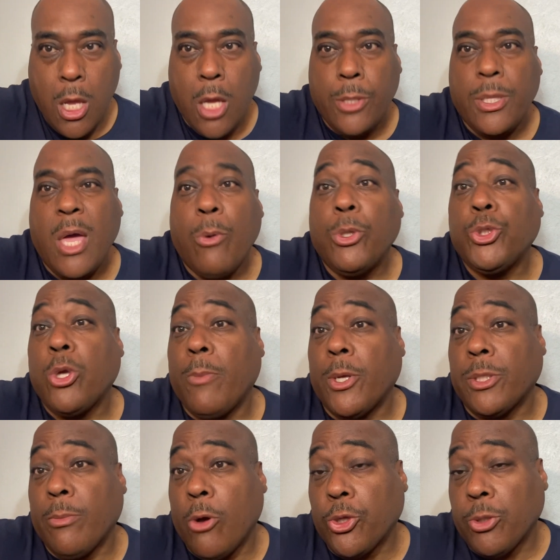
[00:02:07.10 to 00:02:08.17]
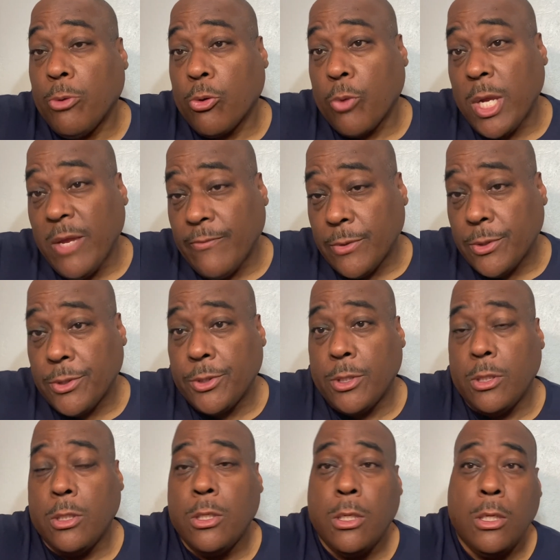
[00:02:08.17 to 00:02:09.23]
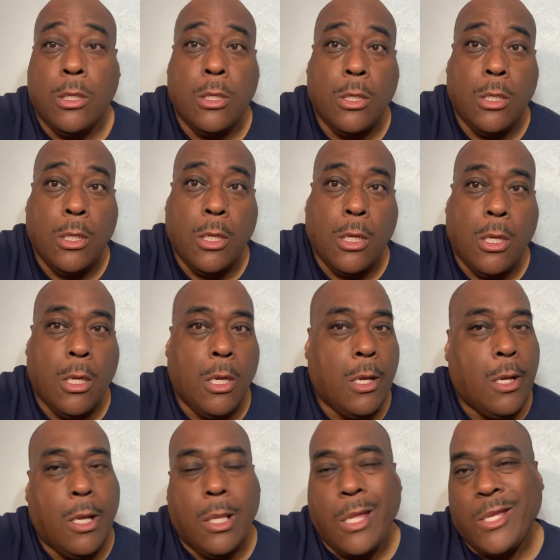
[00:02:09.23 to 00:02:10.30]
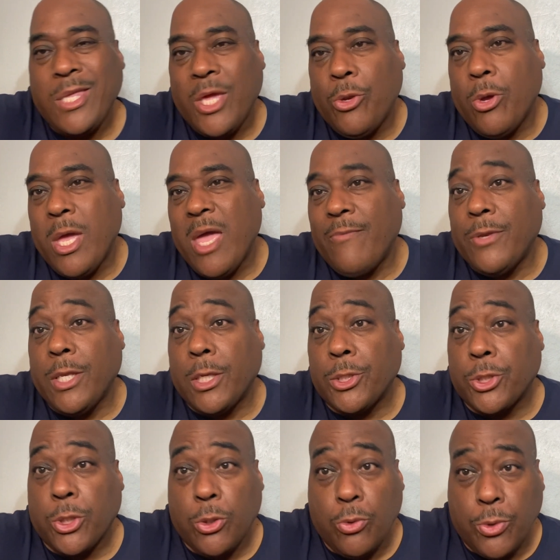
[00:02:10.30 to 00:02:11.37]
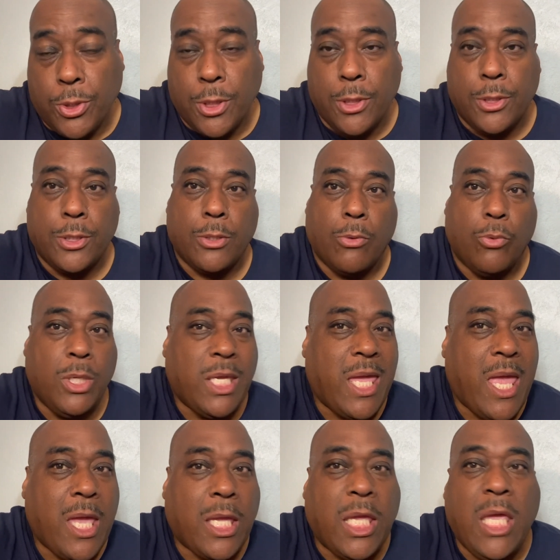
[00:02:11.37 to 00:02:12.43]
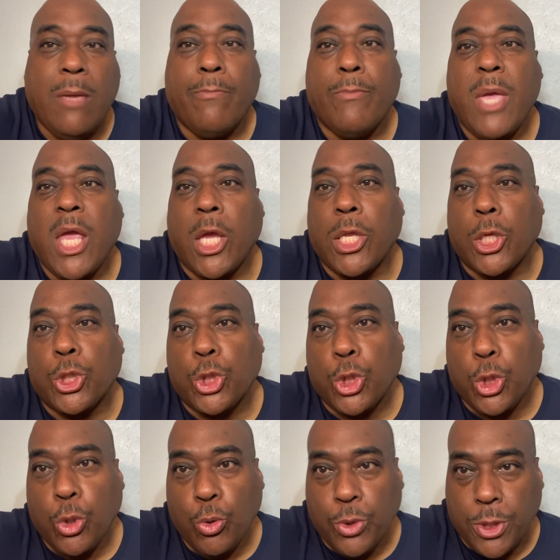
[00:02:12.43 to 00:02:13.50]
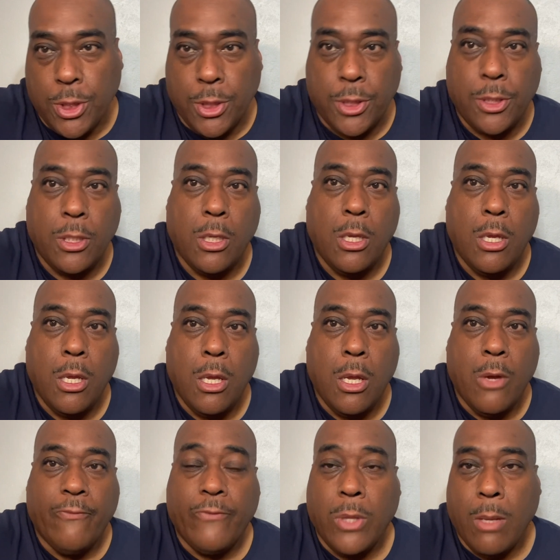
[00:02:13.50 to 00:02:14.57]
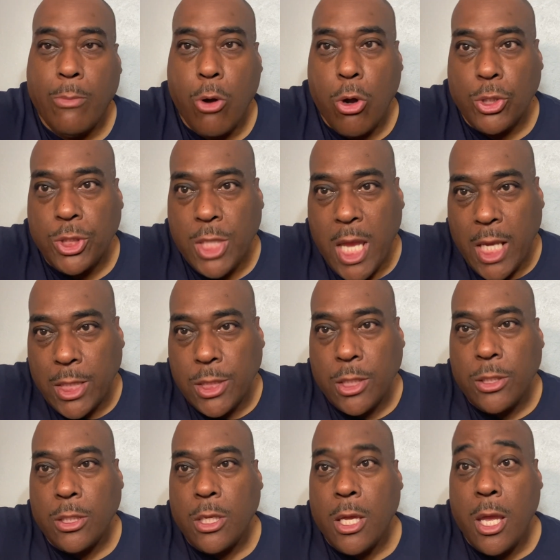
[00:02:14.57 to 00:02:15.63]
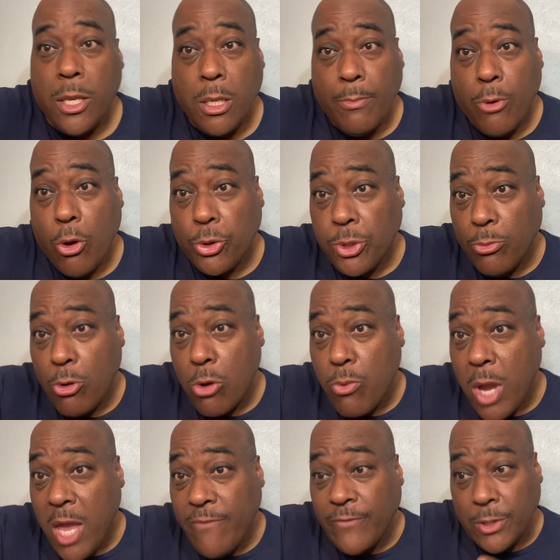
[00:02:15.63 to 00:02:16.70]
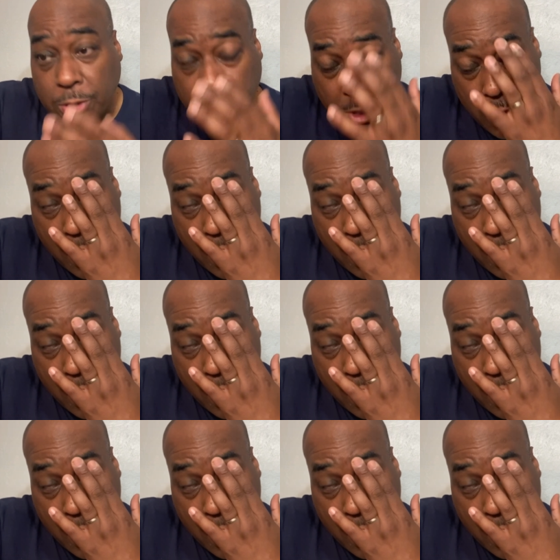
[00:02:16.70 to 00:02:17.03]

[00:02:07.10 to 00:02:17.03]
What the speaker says: Now I want to talk about the Baltimore Ravens. Like, they don't have any excuses. We can't keep making excuses for Lamar Jackson and the Baltimore Ravens.